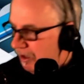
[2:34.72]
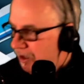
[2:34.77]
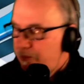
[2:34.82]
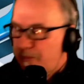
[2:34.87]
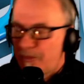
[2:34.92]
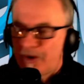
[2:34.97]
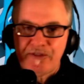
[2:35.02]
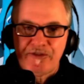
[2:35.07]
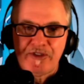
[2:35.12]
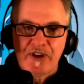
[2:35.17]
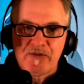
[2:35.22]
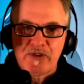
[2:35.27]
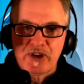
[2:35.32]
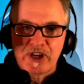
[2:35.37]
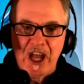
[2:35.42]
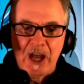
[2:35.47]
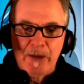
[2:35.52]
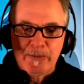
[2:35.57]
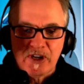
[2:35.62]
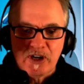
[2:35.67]
My favourite
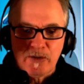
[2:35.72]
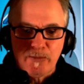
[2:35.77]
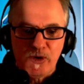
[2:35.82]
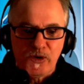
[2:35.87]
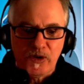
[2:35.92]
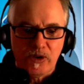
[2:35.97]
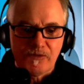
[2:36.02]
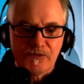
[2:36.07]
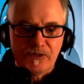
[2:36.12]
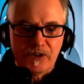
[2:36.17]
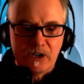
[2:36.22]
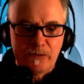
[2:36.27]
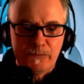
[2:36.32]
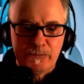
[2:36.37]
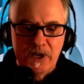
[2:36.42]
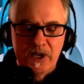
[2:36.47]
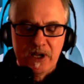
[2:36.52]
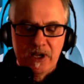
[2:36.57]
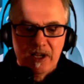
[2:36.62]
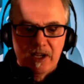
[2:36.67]
Captain America film,
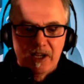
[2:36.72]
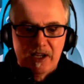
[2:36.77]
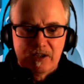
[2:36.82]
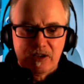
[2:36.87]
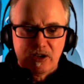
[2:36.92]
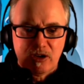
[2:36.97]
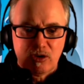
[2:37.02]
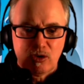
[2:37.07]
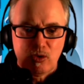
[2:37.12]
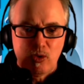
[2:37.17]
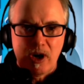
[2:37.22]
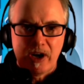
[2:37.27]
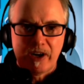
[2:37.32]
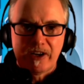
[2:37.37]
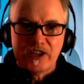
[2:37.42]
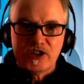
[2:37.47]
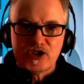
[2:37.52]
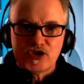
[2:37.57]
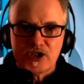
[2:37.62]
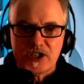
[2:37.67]

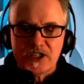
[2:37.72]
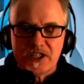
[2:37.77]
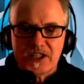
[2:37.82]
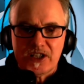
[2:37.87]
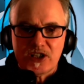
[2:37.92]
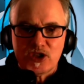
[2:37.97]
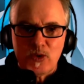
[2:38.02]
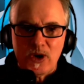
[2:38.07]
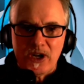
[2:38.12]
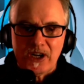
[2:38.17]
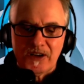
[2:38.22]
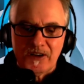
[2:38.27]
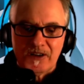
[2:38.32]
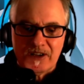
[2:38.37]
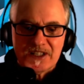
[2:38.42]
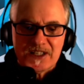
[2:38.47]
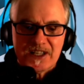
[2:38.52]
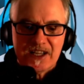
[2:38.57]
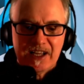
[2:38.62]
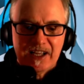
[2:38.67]
quality 3D as well,
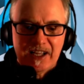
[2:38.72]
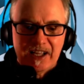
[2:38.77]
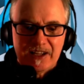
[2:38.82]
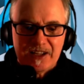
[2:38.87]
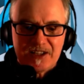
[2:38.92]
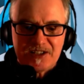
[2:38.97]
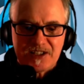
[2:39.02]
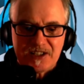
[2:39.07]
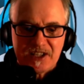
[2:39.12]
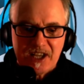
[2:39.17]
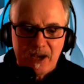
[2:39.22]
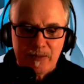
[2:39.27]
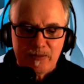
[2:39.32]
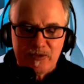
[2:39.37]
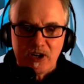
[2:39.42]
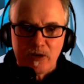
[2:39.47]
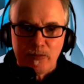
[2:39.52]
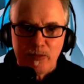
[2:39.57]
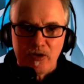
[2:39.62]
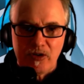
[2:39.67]
guys. This is
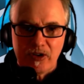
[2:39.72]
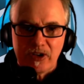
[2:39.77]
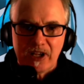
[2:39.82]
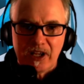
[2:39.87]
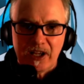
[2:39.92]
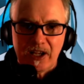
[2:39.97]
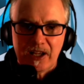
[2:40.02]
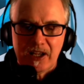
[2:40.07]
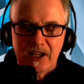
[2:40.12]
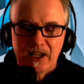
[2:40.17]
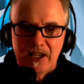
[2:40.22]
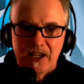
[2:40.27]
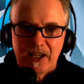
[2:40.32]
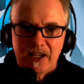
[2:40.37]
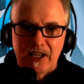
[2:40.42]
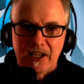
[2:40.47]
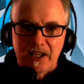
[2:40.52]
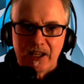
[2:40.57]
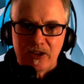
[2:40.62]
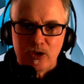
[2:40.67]
Captain America,
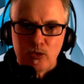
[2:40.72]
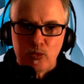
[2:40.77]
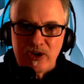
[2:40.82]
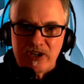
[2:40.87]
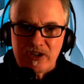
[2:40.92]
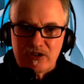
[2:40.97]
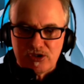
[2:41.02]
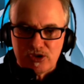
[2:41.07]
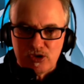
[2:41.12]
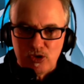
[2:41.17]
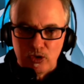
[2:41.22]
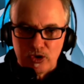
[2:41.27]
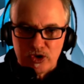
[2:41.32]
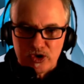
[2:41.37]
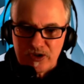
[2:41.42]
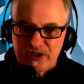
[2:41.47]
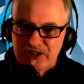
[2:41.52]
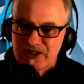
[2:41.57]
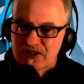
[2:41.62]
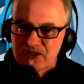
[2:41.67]
The Winter
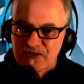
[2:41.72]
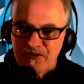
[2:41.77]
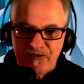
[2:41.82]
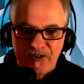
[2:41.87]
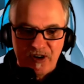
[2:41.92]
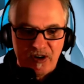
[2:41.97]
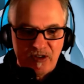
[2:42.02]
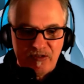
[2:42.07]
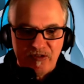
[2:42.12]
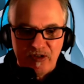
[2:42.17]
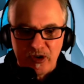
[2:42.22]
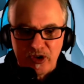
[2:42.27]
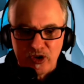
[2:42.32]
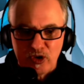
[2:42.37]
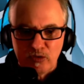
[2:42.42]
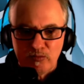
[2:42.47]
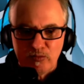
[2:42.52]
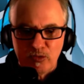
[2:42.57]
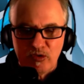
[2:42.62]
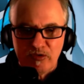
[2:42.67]
Soldier. This is a very, very
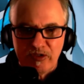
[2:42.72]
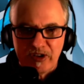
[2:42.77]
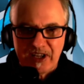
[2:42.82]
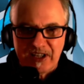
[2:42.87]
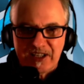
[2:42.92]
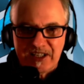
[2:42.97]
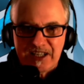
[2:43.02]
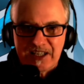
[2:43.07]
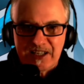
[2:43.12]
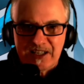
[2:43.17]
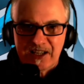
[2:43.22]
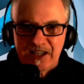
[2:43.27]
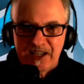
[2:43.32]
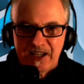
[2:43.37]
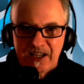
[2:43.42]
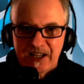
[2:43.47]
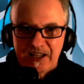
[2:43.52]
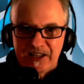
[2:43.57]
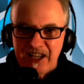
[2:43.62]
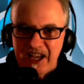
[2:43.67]
good movie indeed.
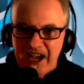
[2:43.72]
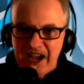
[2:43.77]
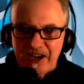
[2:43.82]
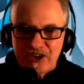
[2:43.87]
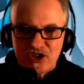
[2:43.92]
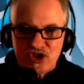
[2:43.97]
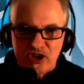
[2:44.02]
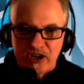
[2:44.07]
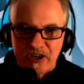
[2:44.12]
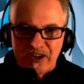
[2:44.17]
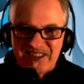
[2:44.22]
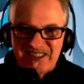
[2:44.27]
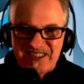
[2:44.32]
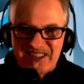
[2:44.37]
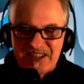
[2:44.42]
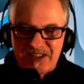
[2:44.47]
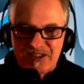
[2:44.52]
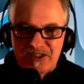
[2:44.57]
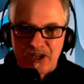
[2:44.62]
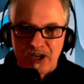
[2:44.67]
The action in this
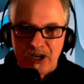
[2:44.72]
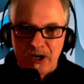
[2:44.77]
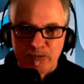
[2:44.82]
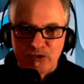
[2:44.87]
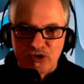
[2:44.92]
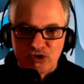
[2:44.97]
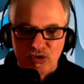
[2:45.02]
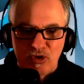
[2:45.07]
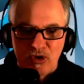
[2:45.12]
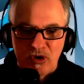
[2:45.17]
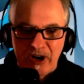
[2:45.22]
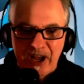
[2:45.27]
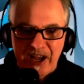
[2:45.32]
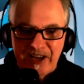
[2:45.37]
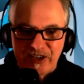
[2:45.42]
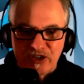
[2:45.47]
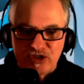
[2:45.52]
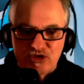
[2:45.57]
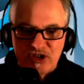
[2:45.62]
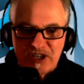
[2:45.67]
is top drawer,
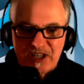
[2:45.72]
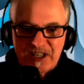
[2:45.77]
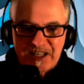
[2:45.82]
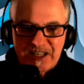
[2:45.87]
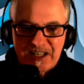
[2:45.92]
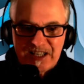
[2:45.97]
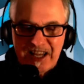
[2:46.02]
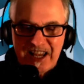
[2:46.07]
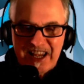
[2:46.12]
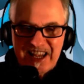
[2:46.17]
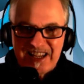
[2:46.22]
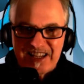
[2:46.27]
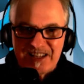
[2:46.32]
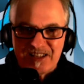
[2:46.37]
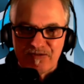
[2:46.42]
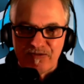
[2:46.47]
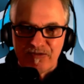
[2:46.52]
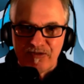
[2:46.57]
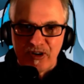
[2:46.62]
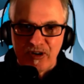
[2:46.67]
and the 3D
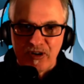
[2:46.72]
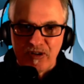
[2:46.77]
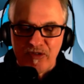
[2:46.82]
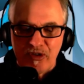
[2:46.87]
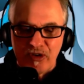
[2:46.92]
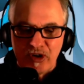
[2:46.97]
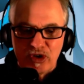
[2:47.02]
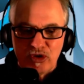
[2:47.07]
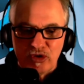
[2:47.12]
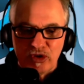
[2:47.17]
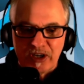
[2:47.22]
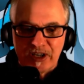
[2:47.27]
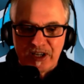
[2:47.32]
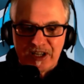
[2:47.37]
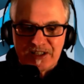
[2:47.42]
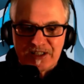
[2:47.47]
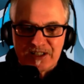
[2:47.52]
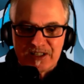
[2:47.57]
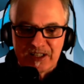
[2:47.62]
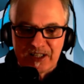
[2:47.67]
is very, very good in
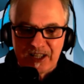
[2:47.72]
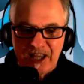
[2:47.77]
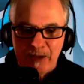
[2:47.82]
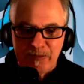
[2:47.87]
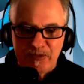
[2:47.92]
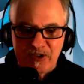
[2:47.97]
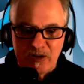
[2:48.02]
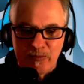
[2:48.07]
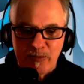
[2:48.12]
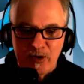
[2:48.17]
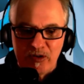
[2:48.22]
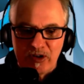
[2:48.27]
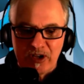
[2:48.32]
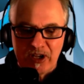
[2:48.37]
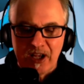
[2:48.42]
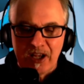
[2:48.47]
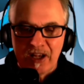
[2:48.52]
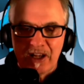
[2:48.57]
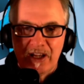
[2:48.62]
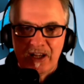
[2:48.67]
this. Captain
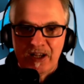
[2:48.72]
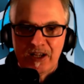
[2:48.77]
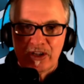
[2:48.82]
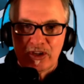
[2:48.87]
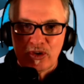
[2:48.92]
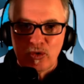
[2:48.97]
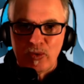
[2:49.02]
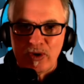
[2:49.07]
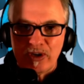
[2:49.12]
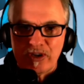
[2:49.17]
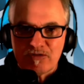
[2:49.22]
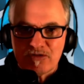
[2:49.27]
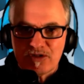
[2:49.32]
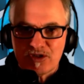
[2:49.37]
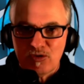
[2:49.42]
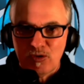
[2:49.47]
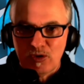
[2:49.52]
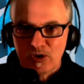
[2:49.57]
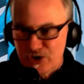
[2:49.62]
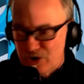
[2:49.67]
America, The Winter
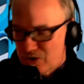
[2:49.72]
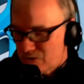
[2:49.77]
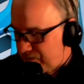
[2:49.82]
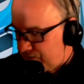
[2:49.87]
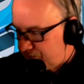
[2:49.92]
Soldier.